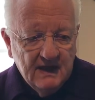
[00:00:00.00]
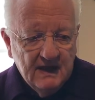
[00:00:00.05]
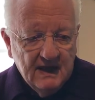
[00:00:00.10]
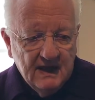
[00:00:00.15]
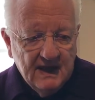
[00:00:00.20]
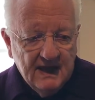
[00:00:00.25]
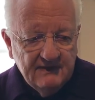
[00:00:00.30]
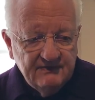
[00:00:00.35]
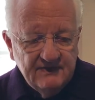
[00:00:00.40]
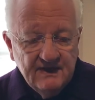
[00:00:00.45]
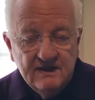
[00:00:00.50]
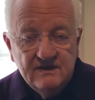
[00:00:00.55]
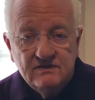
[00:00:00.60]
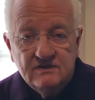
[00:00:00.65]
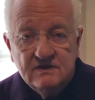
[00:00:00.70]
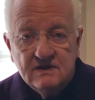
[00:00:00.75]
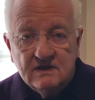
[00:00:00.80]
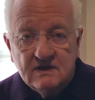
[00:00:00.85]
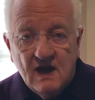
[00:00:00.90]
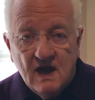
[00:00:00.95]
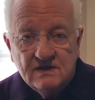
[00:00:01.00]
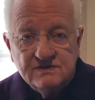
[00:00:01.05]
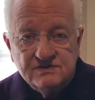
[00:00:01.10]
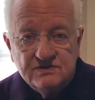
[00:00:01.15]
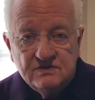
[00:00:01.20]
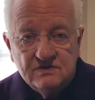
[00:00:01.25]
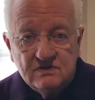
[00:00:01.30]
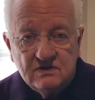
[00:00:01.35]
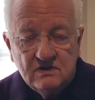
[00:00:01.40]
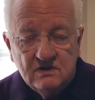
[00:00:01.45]
And then the
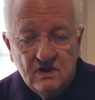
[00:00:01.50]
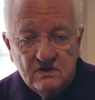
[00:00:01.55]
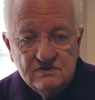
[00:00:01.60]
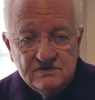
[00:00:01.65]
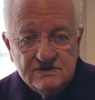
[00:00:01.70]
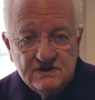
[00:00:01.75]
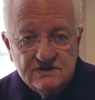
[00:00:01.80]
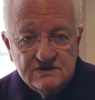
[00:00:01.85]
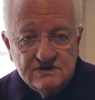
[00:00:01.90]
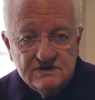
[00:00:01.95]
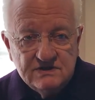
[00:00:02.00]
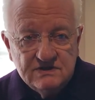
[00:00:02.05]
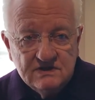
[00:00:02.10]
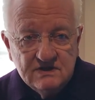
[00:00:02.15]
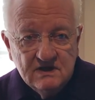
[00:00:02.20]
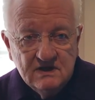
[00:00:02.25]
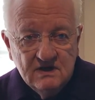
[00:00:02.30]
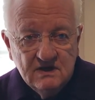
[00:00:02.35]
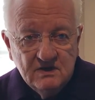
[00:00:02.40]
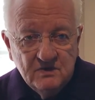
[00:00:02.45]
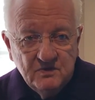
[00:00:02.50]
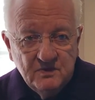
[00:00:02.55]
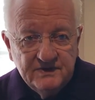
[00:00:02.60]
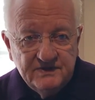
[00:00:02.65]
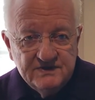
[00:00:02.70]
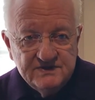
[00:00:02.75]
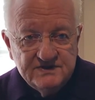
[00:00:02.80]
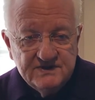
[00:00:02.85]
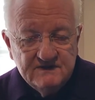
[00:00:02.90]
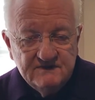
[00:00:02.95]
concert closes with
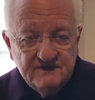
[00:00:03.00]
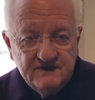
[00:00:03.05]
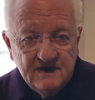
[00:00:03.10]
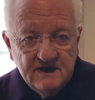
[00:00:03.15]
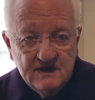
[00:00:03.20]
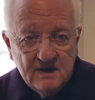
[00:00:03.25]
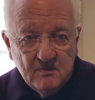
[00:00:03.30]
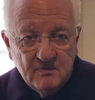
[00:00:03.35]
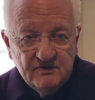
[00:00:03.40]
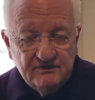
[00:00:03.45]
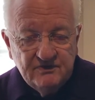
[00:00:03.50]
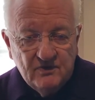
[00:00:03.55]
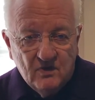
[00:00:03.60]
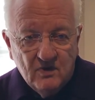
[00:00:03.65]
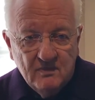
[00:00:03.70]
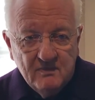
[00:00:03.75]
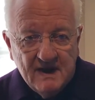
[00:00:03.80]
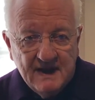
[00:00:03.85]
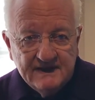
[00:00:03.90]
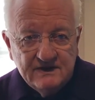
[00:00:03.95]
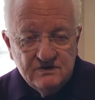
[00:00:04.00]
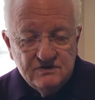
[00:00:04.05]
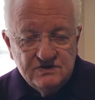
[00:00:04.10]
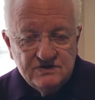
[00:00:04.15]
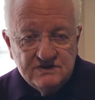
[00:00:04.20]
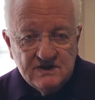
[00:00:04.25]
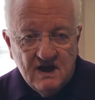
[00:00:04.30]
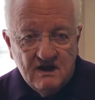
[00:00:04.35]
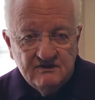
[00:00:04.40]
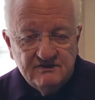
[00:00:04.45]
the Symphony No. 4 by
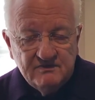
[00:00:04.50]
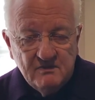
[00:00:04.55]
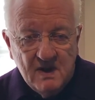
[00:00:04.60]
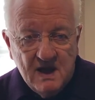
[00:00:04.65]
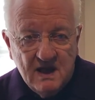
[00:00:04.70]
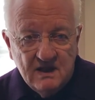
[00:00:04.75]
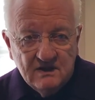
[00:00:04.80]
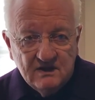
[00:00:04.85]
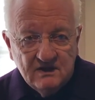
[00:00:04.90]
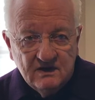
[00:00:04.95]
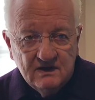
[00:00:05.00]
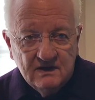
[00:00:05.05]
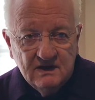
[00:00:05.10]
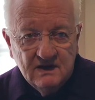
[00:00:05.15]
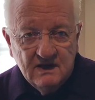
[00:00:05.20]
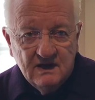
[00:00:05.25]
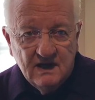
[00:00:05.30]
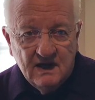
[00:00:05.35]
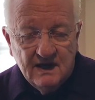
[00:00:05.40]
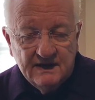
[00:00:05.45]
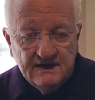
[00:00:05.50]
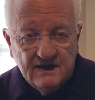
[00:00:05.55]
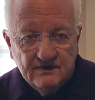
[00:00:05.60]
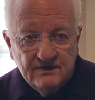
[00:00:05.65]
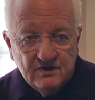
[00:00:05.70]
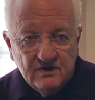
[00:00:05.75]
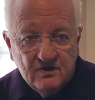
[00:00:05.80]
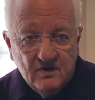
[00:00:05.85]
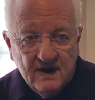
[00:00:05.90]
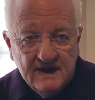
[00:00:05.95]
Gustav Mahler,
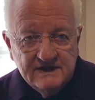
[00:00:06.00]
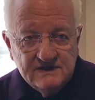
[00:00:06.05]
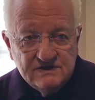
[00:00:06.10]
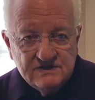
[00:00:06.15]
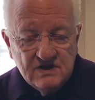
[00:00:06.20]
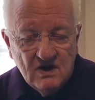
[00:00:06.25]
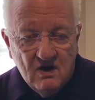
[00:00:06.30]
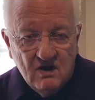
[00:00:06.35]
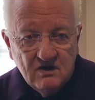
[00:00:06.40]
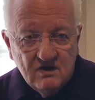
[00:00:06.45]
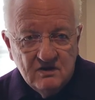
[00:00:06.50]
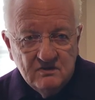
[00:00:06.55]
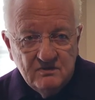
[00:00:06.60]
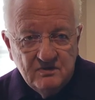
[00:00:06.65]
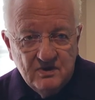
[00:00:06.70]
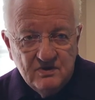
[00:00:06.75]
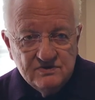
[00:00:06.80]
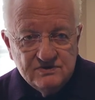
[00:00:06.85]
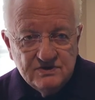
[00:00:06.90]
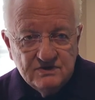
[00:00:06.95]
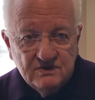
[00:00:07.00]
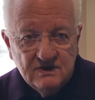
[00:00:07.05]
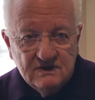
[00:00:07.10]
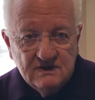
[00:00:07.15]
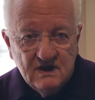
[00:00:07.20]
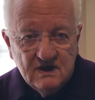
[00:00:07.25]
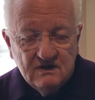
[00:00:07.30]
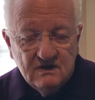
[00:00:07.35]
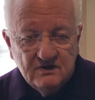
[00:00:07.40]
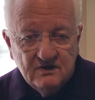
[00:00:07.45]
another great song composer,
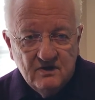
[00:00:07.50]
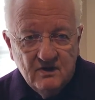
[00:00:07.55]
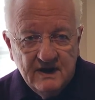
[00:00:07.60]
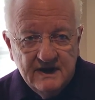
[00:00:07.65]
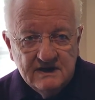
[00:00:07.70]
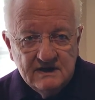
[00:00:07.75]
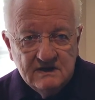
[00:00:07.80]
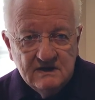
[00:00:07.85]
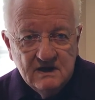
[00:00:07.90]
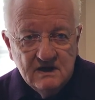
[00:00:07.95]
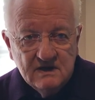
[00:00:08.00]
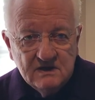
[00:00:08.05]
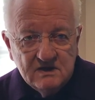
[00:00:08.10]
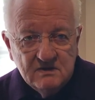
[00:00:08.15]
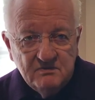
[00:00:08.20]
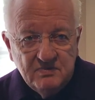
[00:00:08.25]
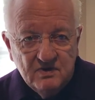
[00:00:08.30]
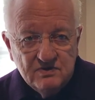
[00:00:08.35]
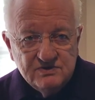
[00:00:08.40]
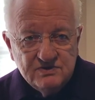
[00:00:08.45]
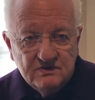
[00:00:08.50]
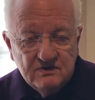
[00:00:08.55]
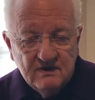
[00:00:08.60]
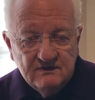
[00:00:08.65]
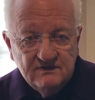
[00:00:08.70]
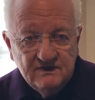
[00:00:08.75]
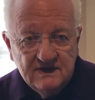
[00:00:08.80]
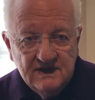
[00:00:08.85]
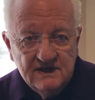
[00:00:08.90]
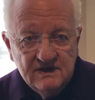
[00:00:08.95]
another great composer
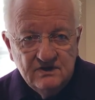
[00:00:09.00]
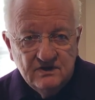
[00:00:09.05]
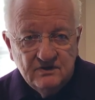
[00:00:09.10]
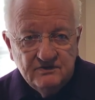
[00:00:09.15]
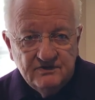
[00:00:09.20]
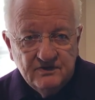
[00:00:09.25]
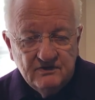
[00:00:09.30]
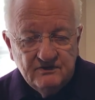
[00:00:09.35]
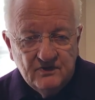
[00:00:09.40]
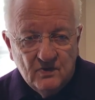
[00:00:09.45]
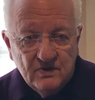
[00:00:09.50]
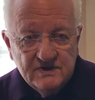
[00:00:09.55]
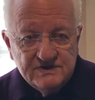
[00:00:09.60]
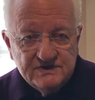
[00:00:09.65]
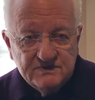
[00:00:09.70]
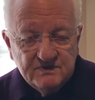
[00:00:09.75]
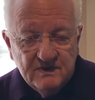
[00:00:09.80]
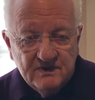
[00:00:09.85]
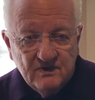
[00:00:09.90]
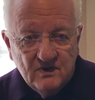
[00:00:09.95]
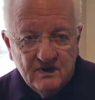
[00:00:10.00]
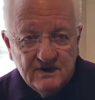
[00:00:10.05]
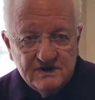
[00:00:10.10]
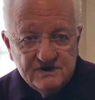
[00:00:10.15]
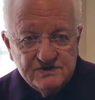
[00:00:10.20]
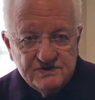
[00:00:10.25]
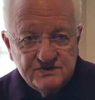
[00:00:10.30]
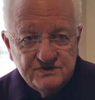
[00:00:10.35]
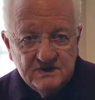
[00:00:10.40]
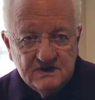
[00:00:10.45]
of Lieder for voice with
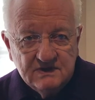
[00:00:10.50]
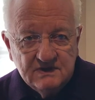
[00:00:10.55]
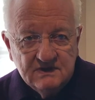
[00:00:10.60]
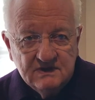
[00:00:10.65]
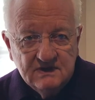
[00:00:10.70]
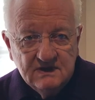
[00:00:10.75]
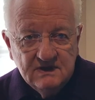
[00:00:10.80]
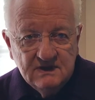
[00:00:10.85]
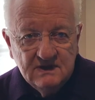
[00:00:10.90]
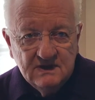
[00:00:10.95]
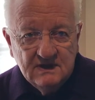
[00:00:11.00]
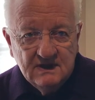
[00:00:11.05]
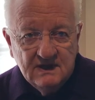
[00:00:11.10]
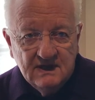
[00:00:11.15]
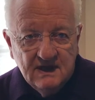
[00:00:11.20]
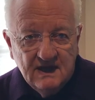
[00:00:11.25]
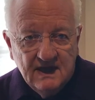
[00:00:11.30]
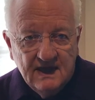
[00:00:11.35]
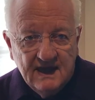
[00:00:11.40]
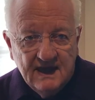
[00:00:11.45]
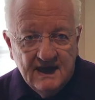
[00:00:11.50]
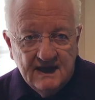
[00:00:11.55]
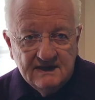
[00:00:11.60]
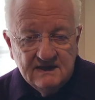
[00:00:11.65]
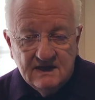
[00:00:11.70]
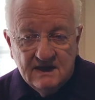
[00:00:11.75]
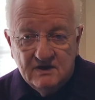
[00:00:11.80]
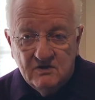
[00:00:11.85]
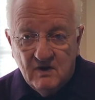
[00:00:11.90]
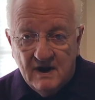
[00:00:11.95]
orchestra, and
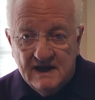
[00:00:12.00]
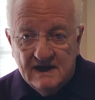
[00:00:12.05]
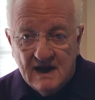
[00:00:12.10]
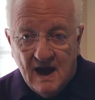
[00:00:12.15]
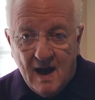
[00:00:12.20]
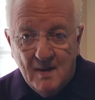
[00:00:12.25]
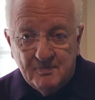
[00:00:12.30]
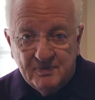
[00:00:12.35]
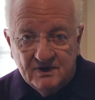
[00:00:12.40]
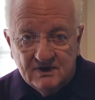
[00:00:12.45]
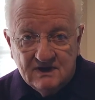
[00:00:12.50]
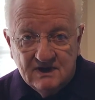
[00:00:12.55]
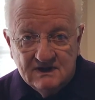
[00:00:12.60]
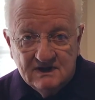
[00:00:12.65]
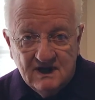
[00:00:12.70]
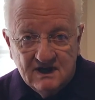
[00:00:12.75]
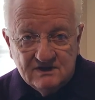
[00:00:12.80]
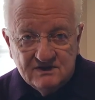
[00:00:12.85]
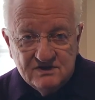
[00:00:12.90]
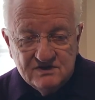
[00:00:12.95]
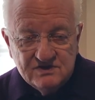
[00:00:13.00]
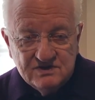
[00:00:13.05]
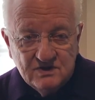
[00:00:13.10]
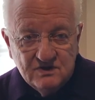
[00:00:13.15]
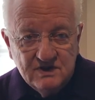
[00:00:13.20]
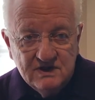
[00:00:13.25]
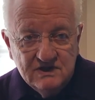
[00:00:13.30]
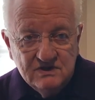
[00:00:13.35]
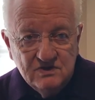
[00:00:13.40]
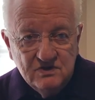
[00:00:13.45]
a great opera conductor, so
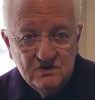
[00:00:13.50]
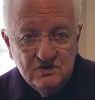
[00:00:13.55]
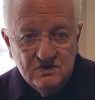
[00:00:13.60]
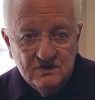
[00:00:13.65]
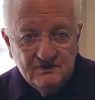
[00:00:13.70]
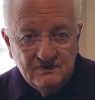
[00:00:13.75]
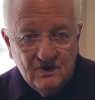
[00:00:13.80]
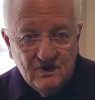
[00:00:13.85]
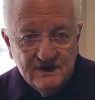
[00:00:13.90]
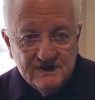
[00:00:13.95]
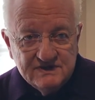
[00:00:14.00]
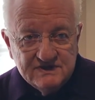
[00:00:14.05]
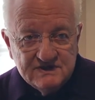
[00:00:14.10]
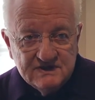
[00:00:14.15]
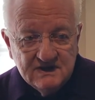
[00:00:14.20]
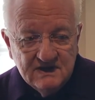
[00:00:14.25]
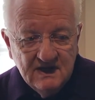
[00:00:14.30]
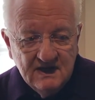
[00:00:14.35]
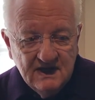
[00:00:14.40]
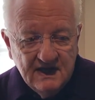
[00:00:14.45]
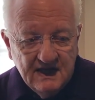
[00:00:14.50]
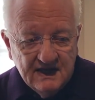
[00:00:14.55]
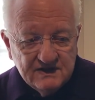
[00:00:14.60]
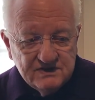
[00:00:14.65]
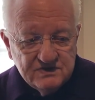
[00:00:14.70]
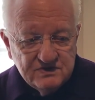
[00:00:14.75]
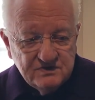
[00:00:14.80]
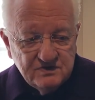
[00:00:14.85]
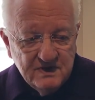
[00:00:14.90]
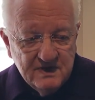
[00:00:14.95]
he knew the voice
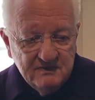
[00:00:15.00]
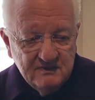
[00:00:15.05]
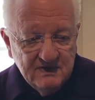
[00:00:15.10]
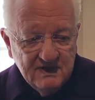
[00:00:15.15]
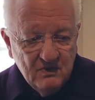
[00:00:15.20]
extremely